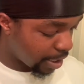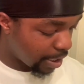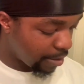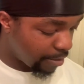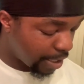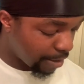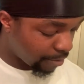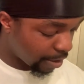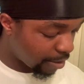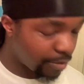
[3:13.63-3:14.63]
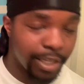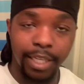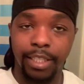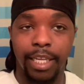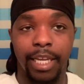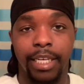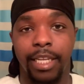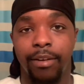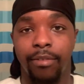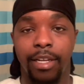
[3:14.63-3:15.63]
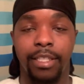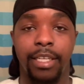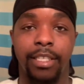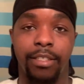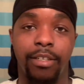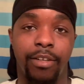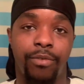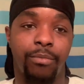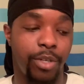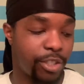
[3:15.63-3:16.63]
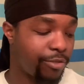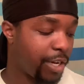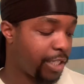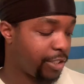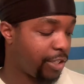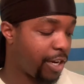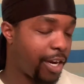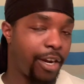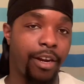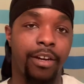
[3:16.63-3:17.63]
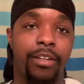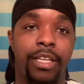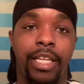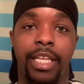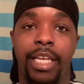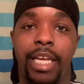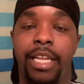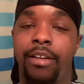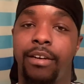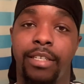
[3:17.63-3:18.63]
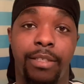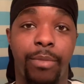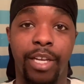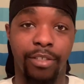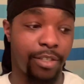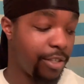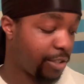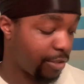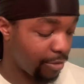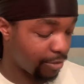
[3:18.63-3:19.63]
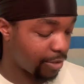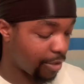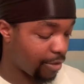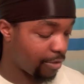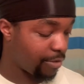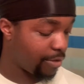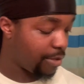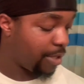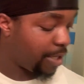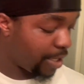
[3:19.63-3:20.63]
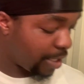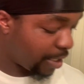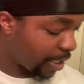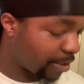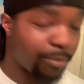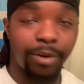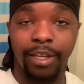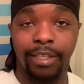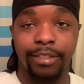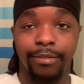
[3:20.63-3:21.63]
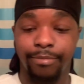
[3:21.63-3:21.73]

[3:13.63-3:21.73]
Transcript: You definitely gonna need that. That right there is good for moisturizing your hair, and it smells good too, so that's a plus.